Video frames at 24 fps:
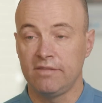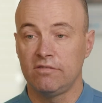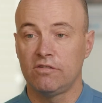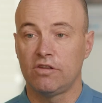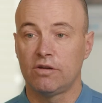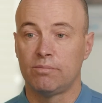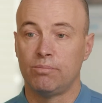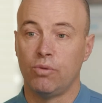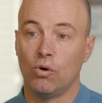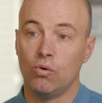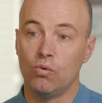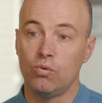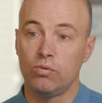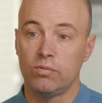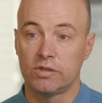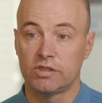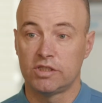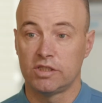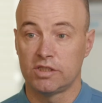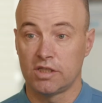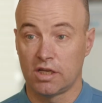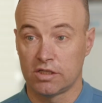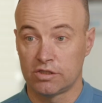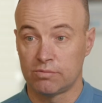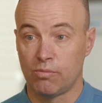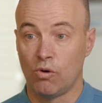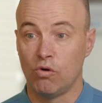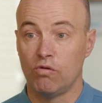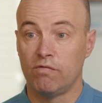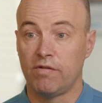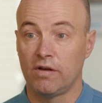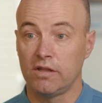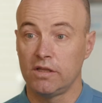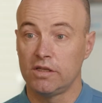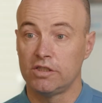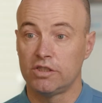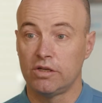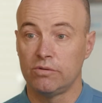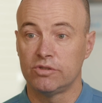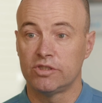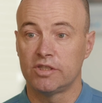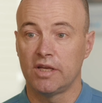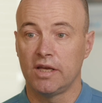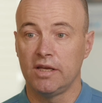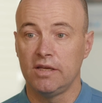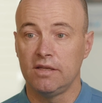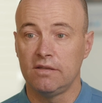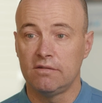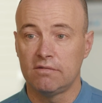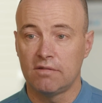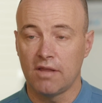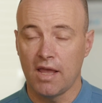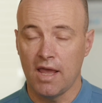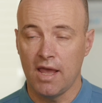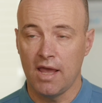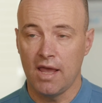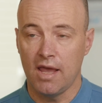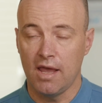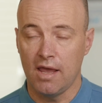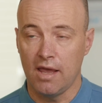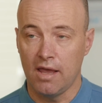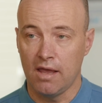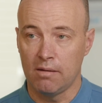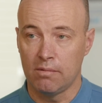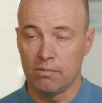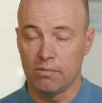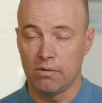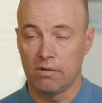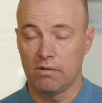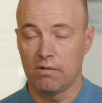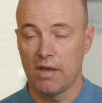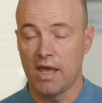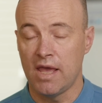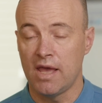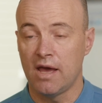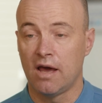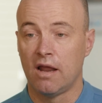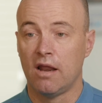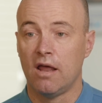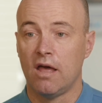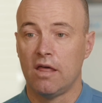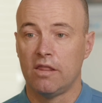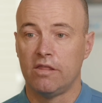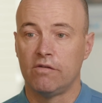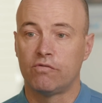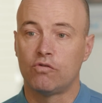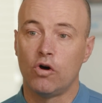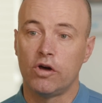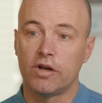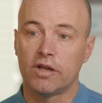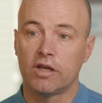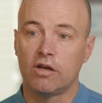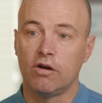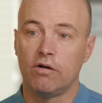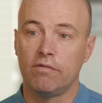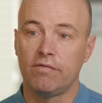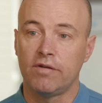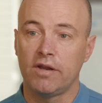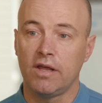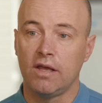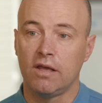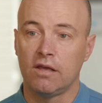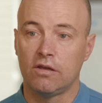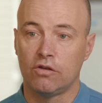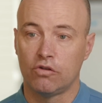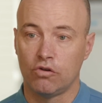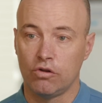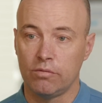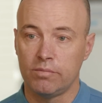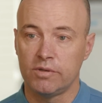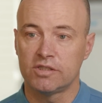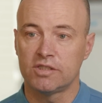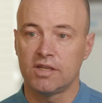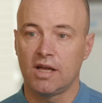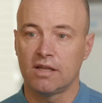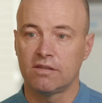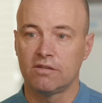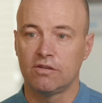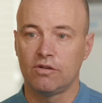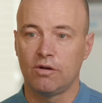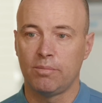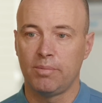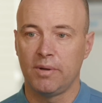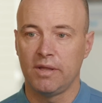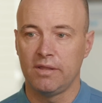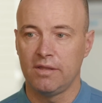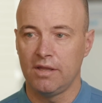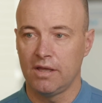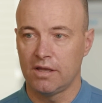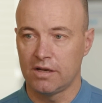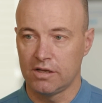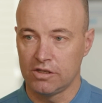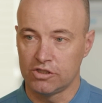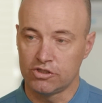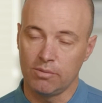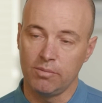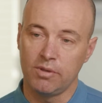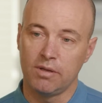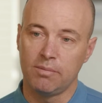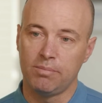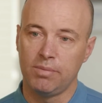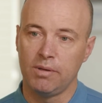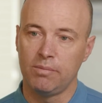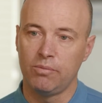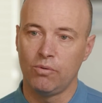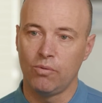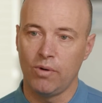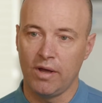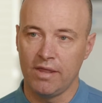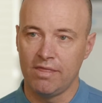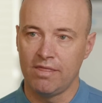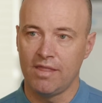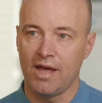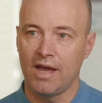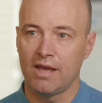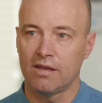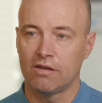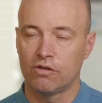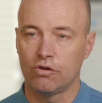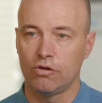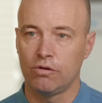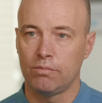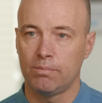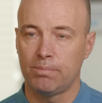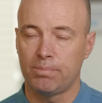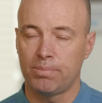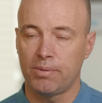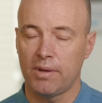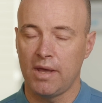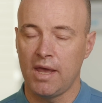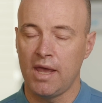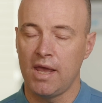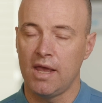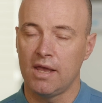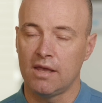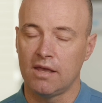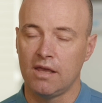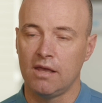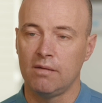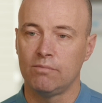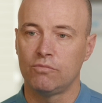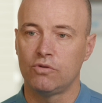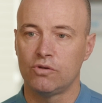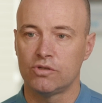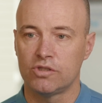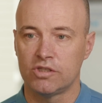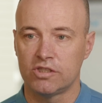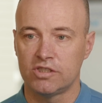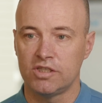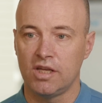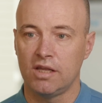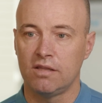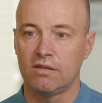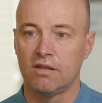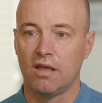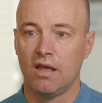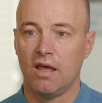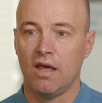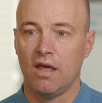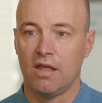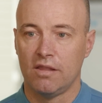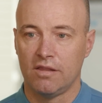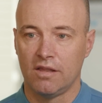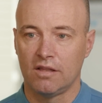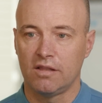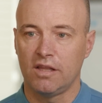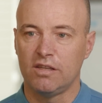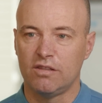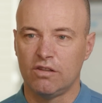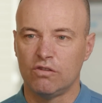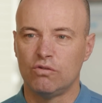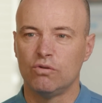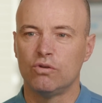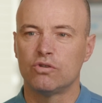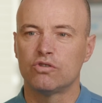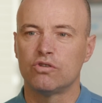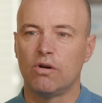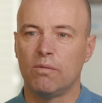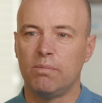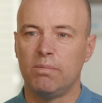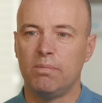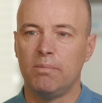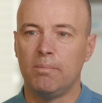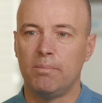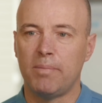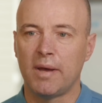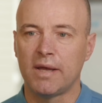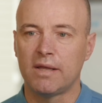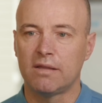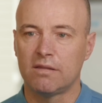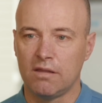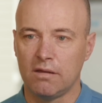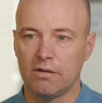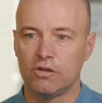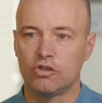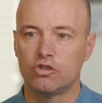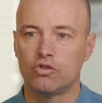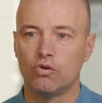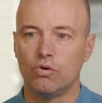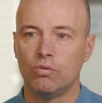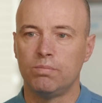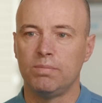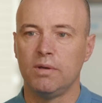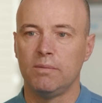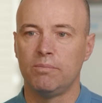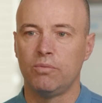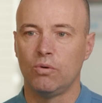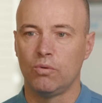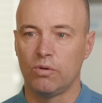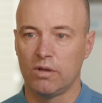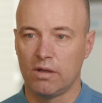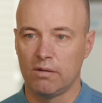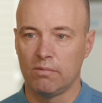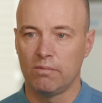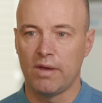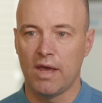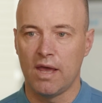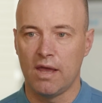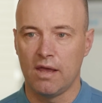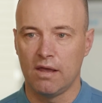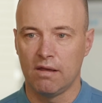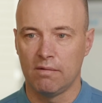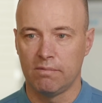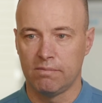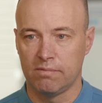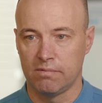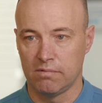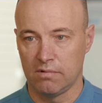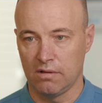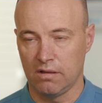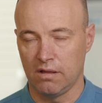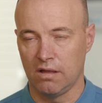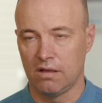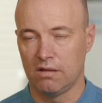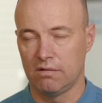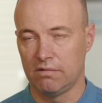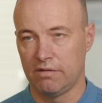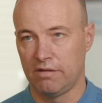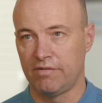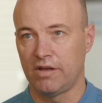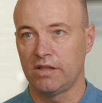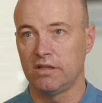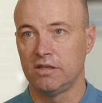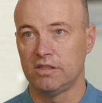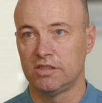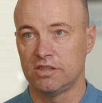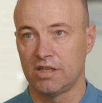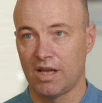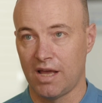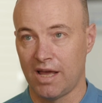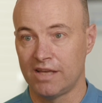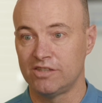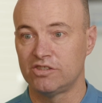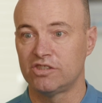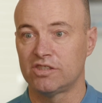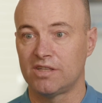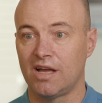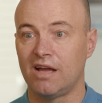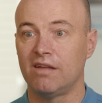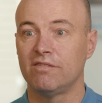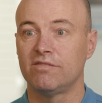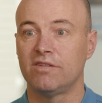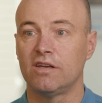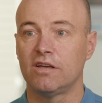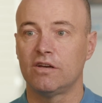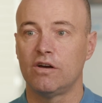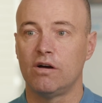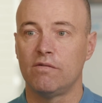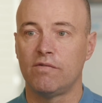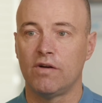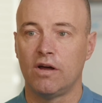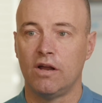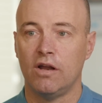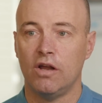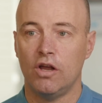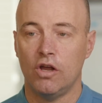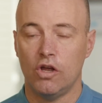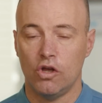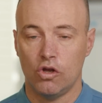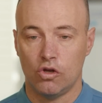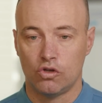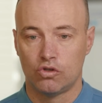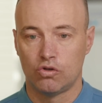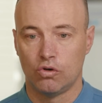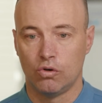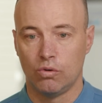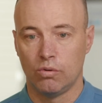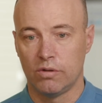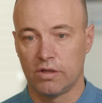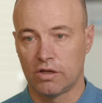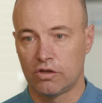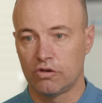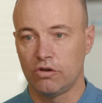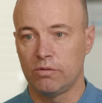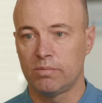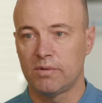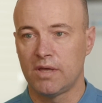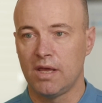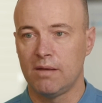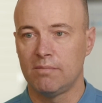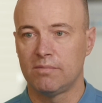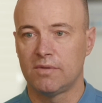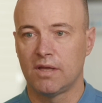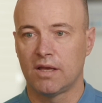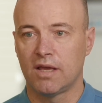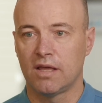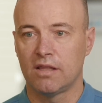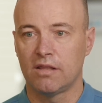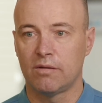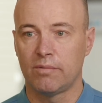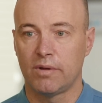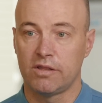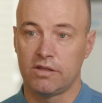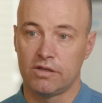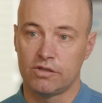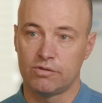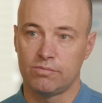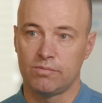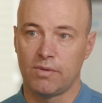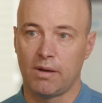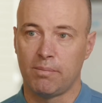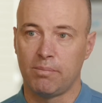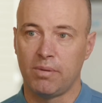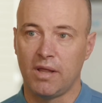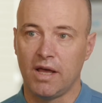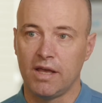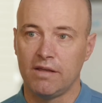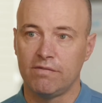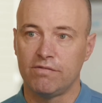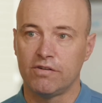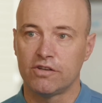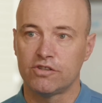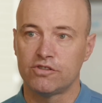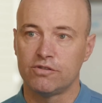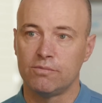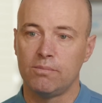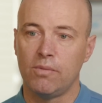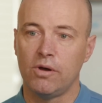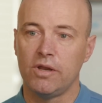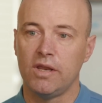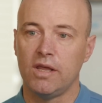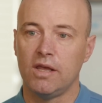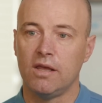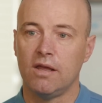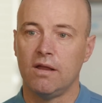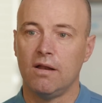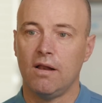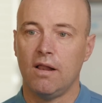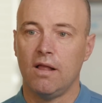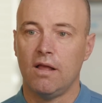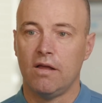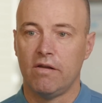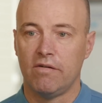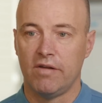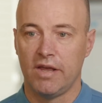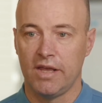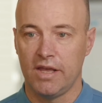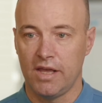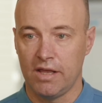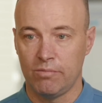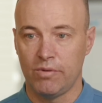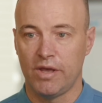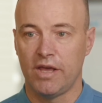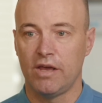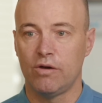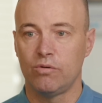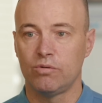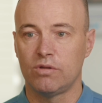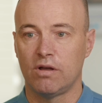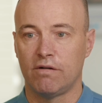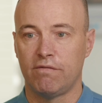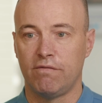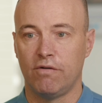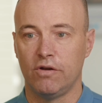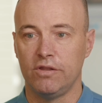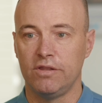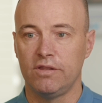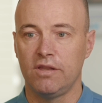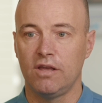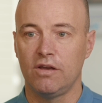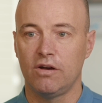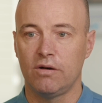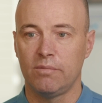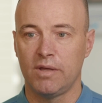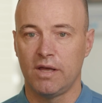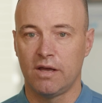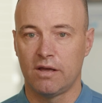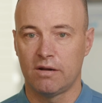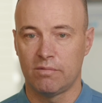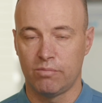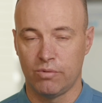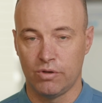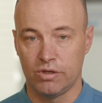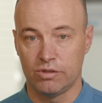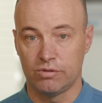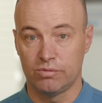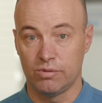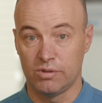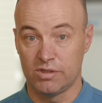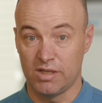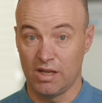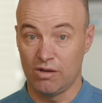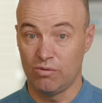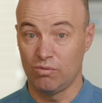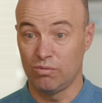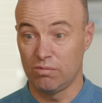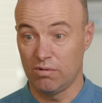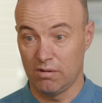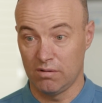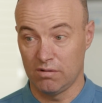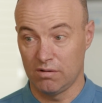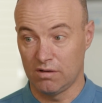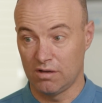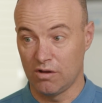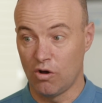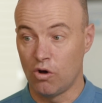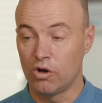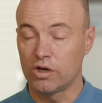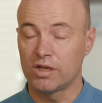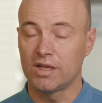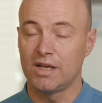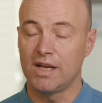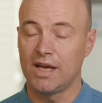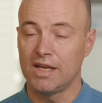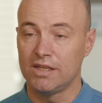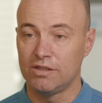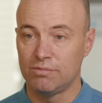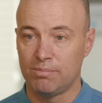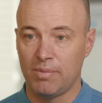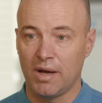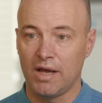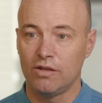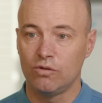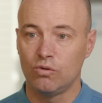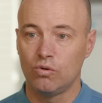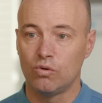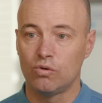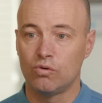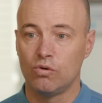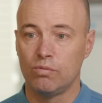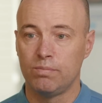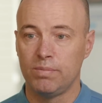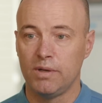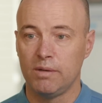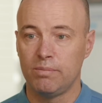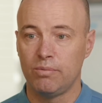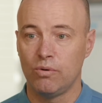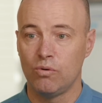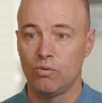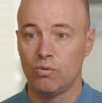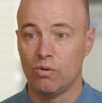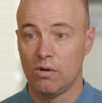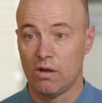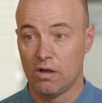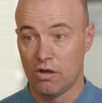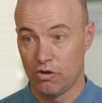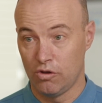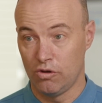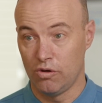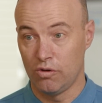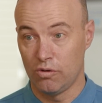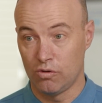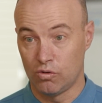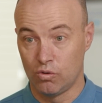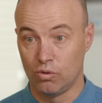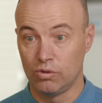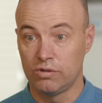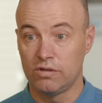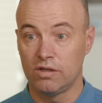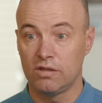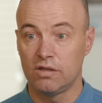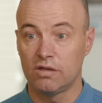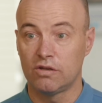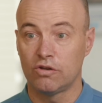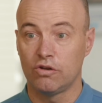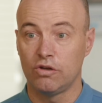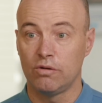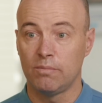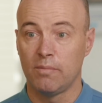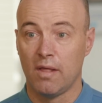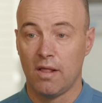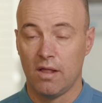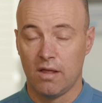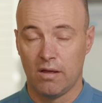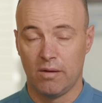Inter Bolton, which is a small village outside, they've got a recovery group that started up in there, and some of the people in that group came to us and said they'd like to do something big to show people that the village is starting to recover. So the group came together with us and we applied for some money, right, and we held a fund day up there, which was held organised by local people who go to the group,